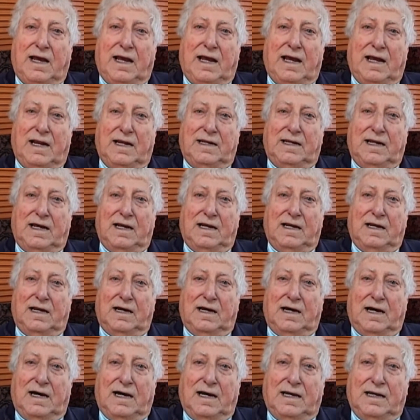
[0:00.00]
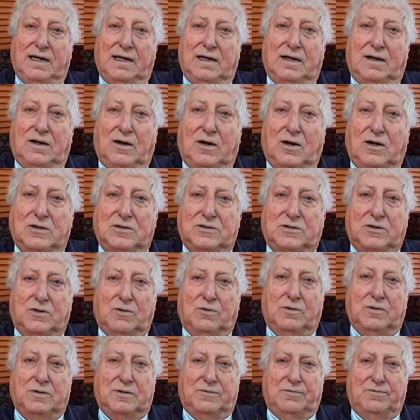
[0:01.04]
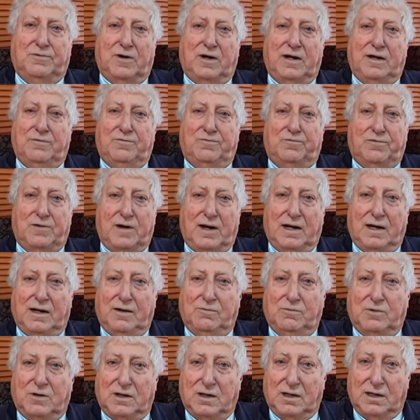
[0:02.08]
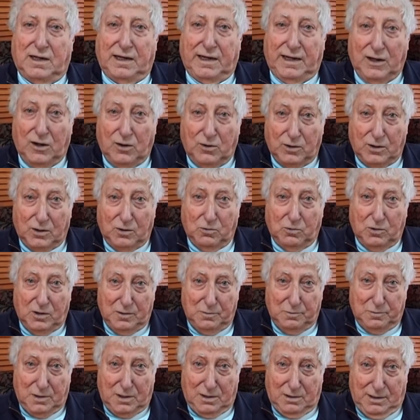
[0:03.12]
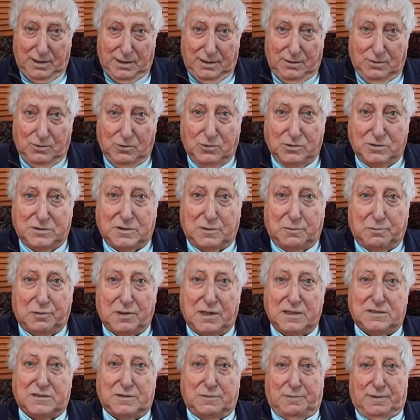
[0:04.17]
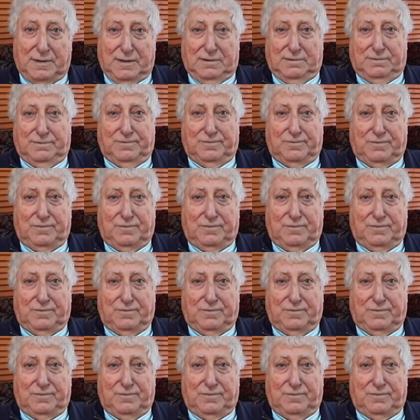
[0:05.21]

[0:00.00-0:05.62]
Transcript: And then I also was very friendly with Leona Woodbury, who was the principal.